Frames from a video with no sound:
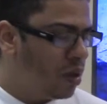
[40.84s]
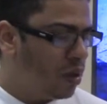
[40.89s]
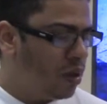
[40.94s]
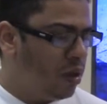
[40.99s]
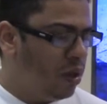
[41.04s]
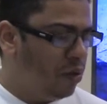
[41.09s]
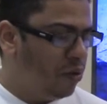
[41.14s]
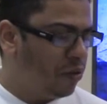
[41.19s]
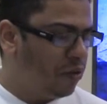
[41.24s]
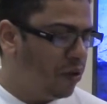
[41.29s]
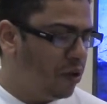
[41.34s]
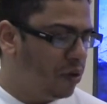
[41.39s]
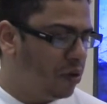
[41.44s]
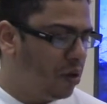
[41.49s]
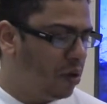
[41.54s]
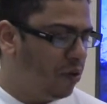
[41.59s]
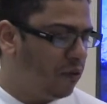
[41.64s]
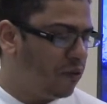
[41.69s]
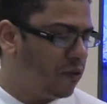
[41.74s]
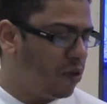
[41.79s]
Even
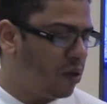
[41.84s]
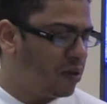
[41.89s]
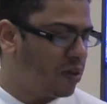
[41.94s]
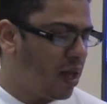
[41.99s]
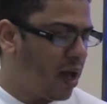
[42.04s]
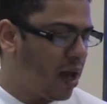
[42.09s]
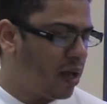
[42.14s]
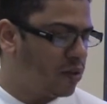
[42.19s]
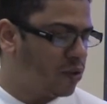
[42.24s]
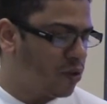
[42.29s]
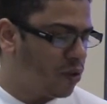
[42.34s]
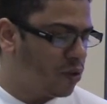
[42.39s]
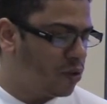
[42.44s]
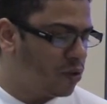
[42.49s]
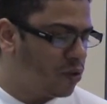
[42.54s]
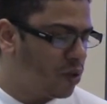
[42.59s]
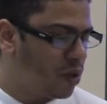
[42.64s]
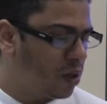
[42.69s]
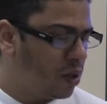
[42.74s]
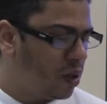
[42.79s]
if your
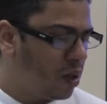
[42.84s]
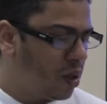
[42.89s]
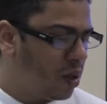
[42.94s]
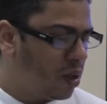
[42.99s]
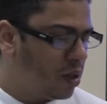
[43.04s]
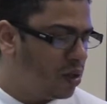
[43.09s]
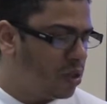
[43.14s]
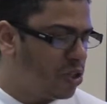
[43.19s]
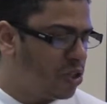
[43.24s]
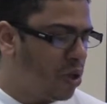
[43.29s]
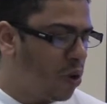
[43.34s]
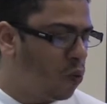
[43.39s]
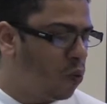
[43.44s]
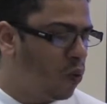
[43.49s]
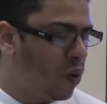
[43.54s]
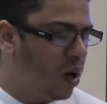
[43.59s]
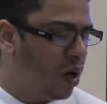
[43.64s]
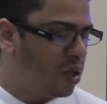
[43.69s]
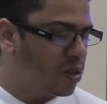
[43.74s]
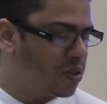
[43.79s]
desert is the
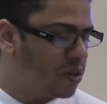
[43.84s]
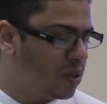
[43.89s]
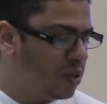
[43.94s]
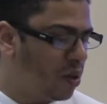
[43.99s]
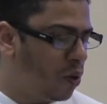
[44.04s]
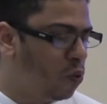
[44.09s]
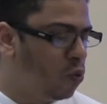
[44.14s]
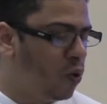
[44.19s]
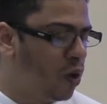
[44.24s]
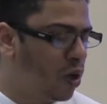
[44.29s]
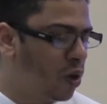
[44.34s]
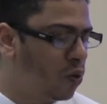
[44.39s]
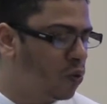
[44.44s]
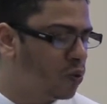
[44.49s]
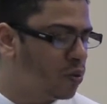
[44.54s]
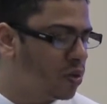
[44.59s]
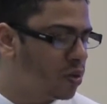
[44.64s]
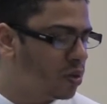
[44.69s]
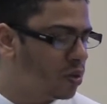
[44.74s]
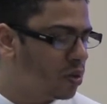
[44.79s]
worst in the
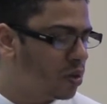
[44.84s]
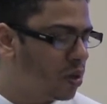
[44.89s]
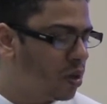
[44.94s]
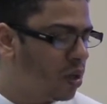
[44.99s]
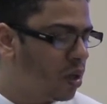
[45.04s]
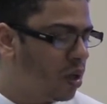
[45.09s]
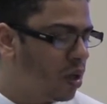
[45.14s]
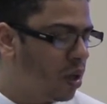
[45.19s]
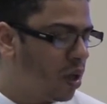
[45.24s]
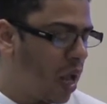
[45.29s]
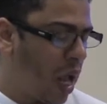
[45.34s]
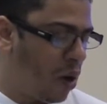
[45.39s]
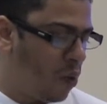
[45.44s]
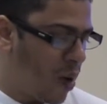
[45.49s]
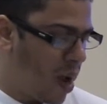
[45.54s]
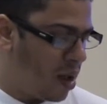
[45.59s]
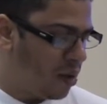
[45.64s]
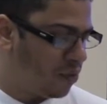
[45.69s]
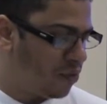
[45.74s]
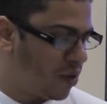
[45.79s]
world,
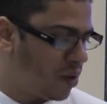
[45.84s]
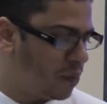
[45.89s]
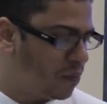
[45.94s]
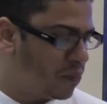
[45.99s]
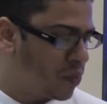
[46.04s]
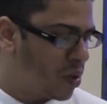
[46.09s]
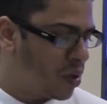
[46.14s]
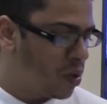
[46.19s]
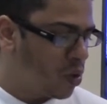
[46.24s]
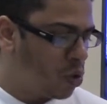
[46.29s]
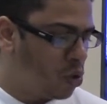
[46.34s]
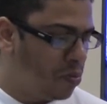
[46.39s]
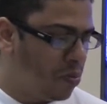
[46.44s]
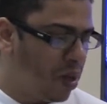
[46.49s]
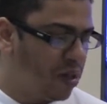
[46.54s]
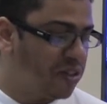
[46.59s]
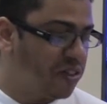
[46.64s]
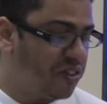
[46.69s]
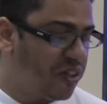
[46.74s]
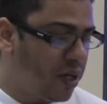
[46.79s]
however, you
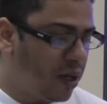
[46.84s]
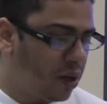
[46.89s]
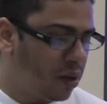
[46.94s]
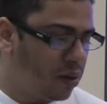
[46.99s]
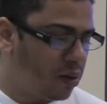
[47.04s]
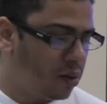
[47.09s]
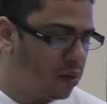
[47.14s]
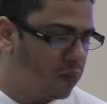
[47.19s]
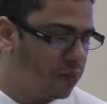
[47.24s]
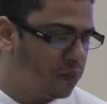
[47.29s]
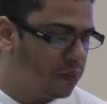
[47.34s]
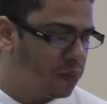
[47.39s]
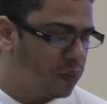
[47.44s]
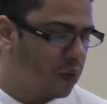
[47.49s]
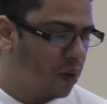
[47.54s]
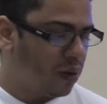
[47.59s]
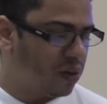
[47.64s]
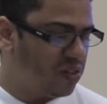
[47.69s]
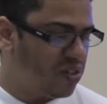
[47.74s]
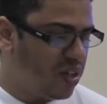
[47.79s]
must dig,
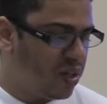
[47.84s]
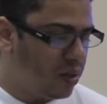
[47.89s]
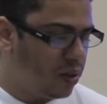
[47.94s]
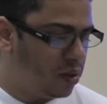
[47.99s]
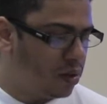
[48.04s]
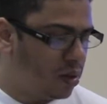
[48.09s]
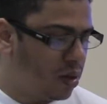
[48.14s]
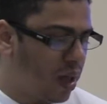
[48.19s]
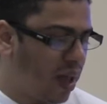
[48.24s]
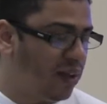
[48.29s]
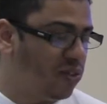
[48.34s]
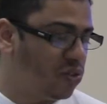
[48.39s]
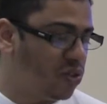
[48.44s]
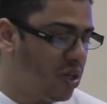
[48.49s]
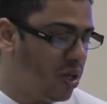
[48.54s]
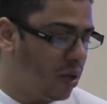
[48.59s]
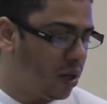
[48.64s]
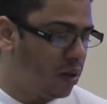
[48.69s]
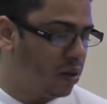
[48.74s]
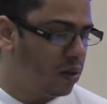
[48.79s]
dig, and
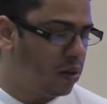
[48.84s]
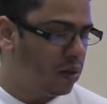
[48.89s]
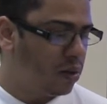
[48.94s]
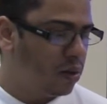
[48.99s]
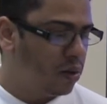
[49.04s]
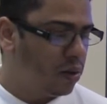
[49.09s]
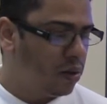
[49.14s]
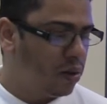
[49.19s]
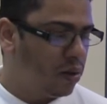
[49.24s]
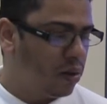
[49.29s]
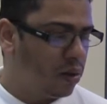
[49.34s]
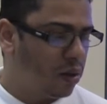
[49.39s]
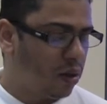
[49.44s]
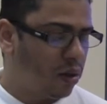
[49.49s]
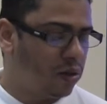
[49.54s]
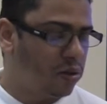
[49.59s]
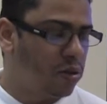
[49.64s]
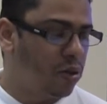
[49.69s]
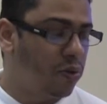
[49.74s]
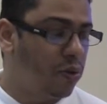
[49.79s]
dig
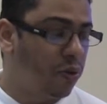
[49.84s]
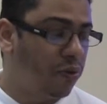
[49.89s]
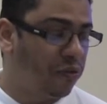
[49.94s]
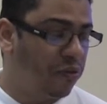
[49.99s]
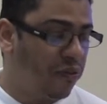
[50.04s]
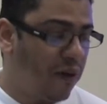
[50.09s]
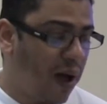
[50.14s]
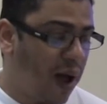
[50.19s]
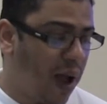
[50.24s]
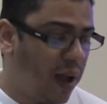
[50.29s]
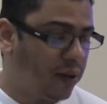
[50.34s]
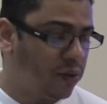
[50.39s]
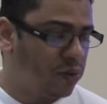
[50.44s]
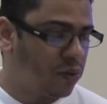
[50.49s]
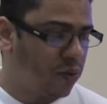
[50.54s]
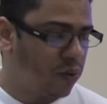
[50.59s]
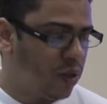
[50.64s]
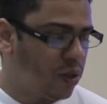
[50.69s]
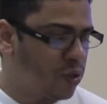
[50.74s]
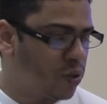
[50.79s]
until you find
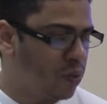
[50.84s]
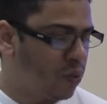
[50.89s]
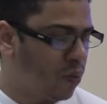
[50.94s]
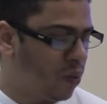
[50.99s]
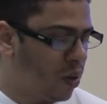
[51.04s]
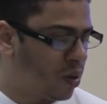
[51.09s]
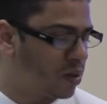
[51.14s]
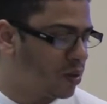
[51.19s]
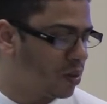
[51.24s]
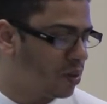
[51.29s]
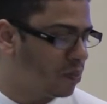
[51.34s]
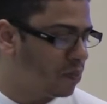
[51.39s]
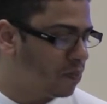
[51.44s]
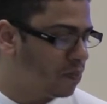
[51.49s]
this water.